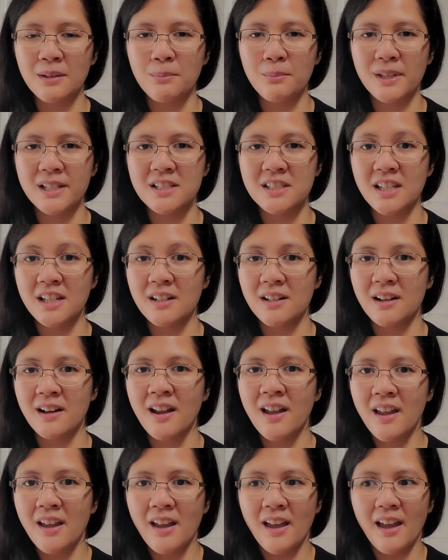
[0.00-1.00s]
be dinner.
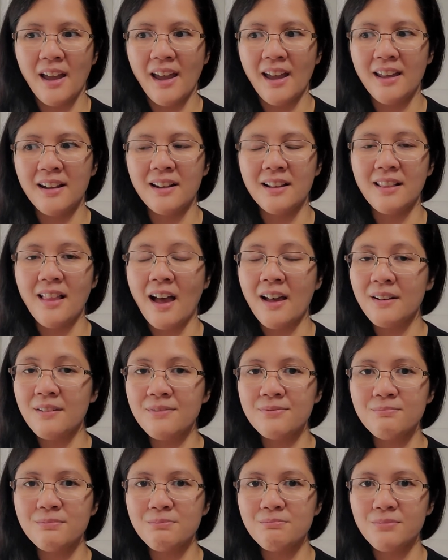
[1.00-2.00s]
And a lot
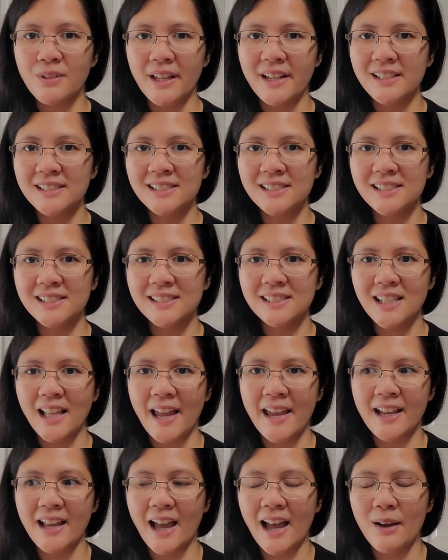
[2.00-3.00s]
of places,
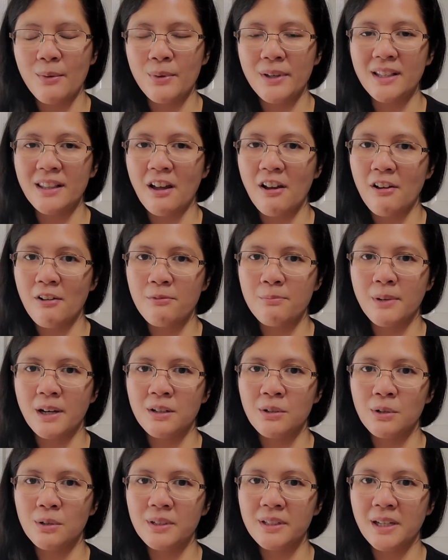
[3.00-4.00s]
like we love
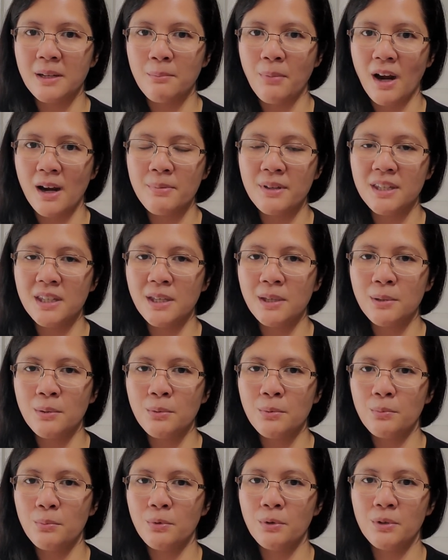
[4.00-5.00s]
Mongolian
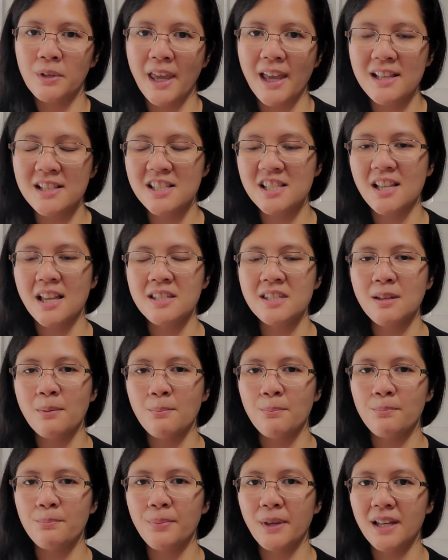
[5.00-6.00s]
barbecue, will get such
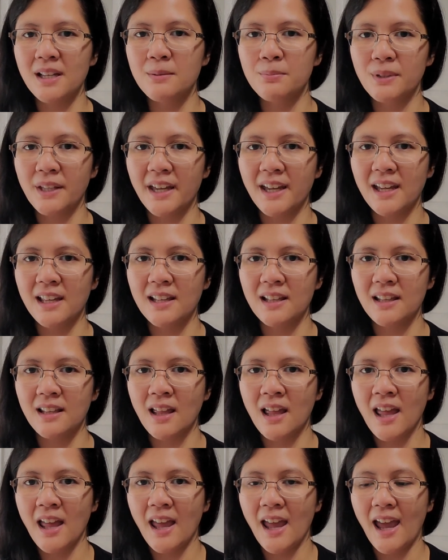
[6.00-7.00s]
a big plate
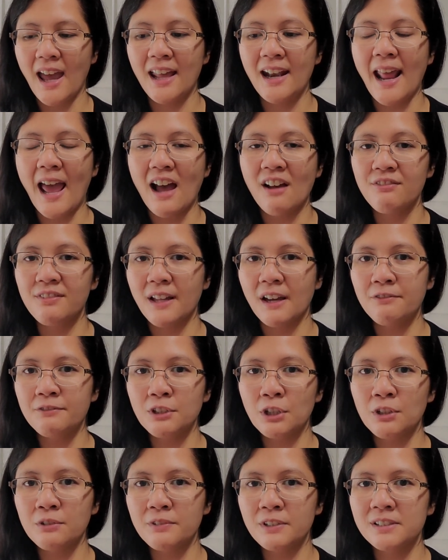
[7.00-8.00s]
and have
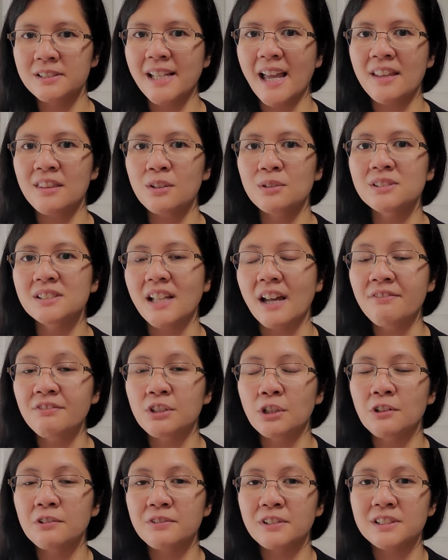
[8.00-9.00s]
leftovers, and those
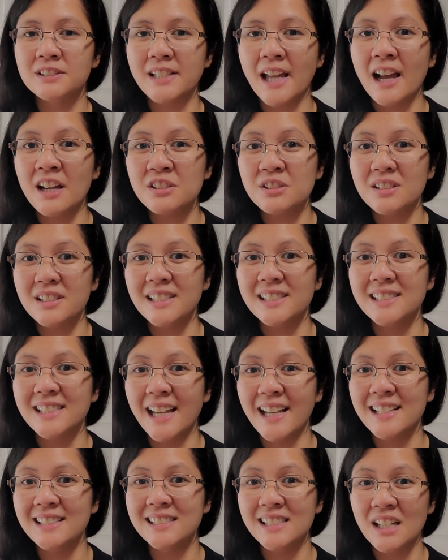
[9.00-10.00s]
leftovers actually
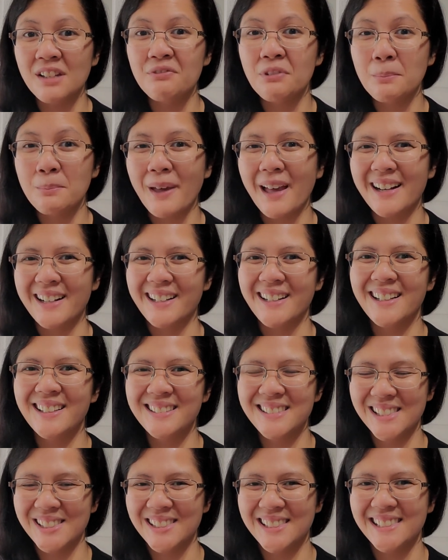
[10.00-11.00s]
taste even better
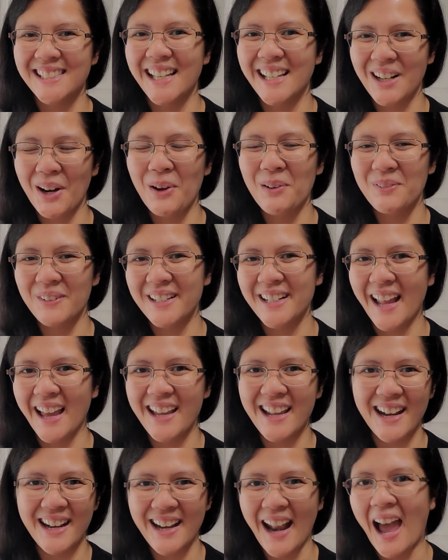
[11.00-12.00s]
to sit
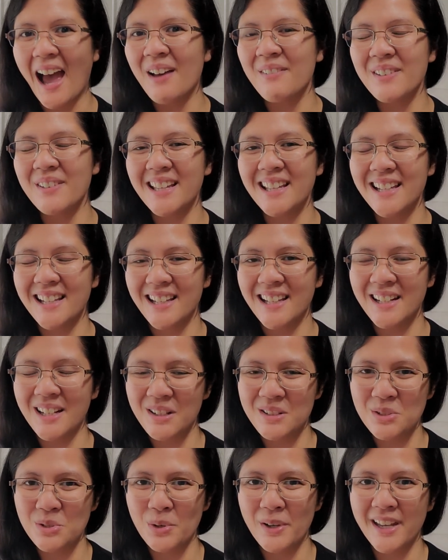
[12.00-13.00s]
overnight and have it and
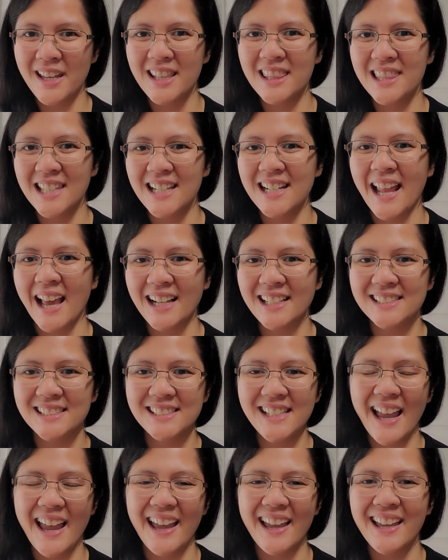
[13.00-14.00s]
enjoy it the next
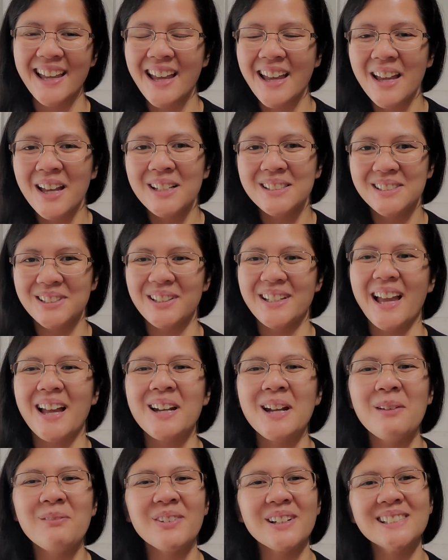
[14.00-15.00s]
day. So yeah,
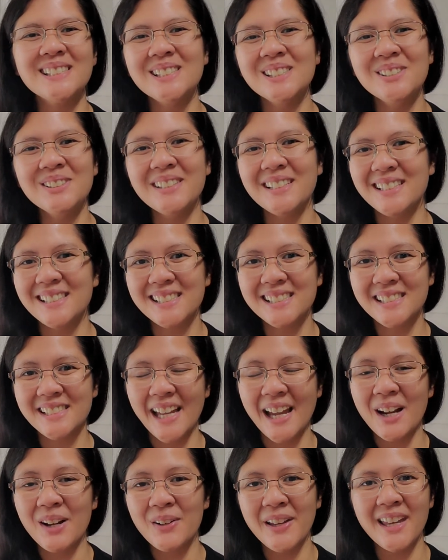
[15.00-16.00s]
number 2 is
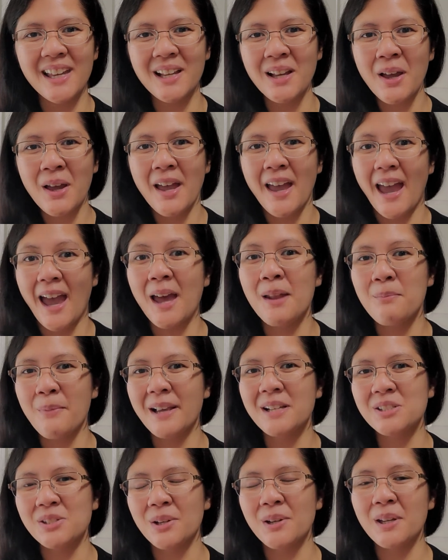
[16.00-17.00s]
sharing, and
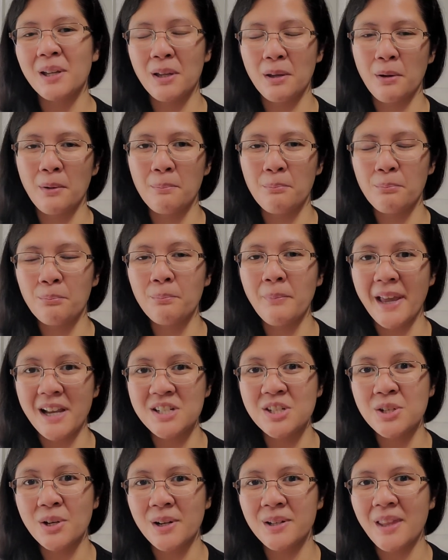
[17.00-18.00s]
make
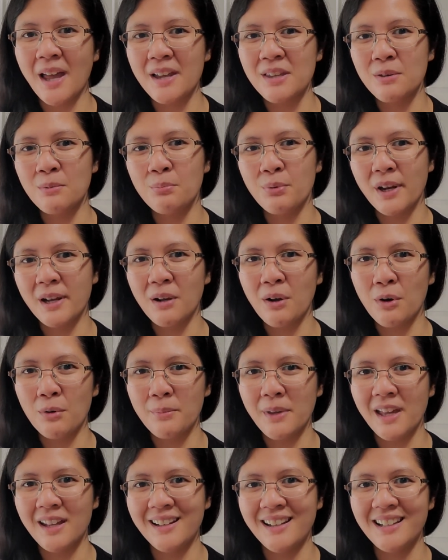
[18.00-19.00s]
sure that you bring
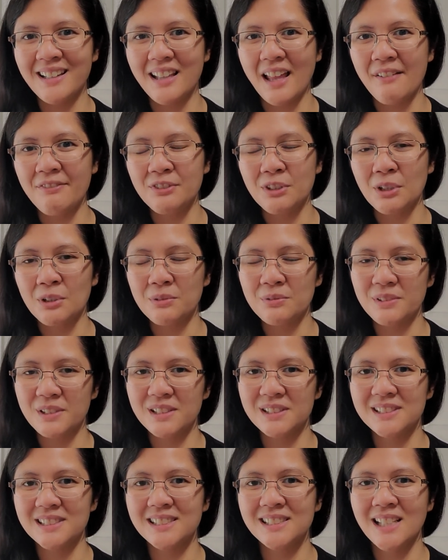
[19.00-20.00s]
home any
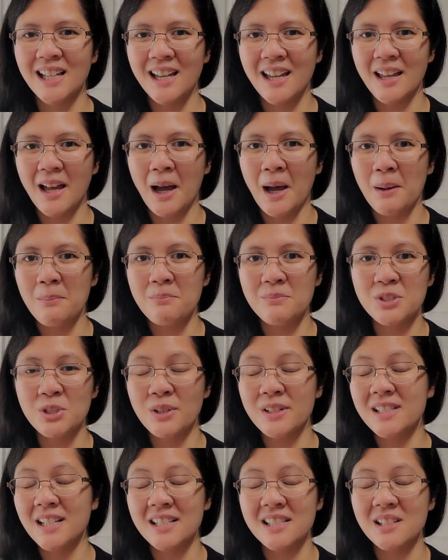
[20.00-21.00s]
leftovers, so
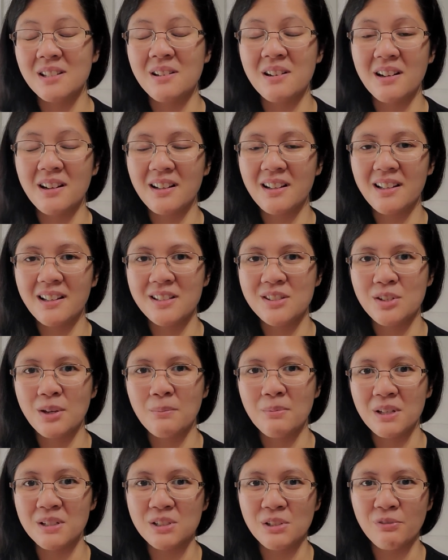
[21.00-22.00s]
it doesn't
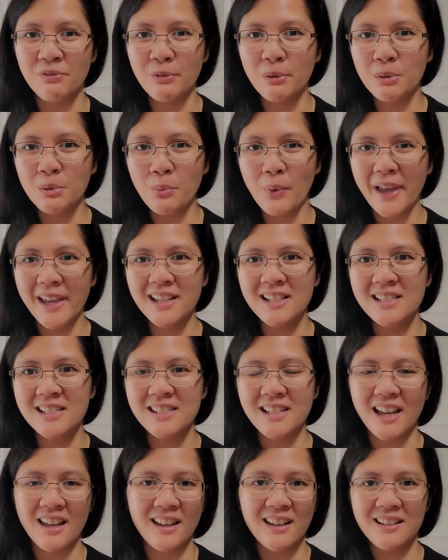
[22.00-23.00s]
contribute to food
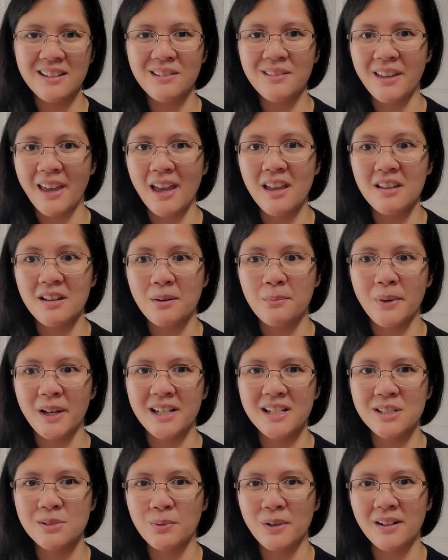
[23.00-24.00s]
waste, and you get your
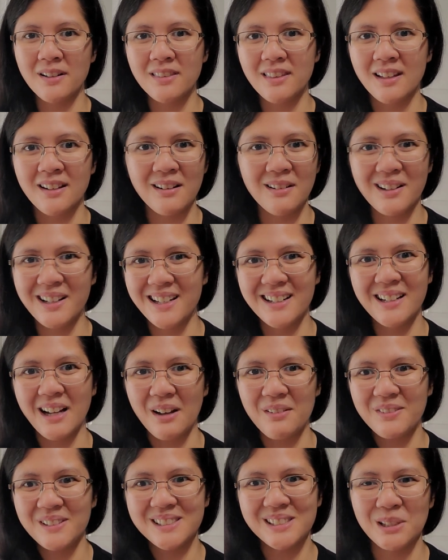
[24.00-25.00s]
money's worth, and it can
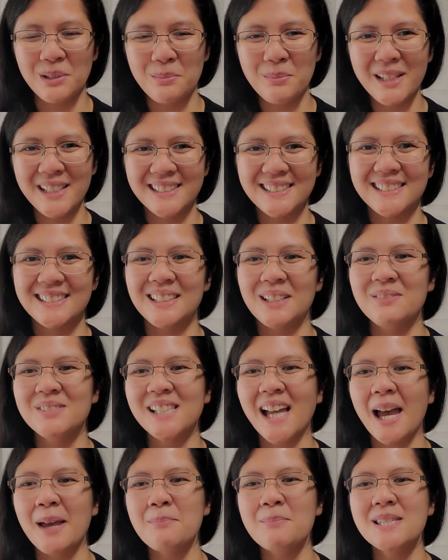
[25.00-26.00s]
cover 2 meals
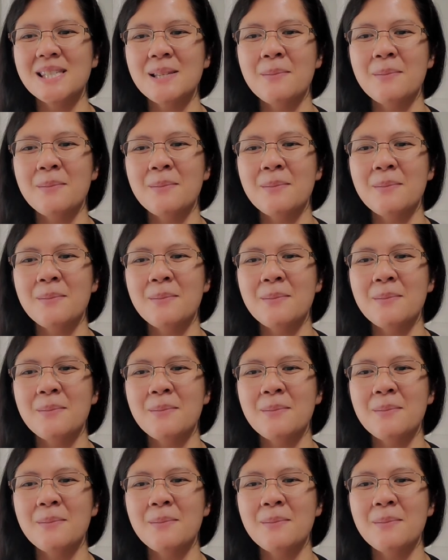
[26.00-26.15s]
sometimes.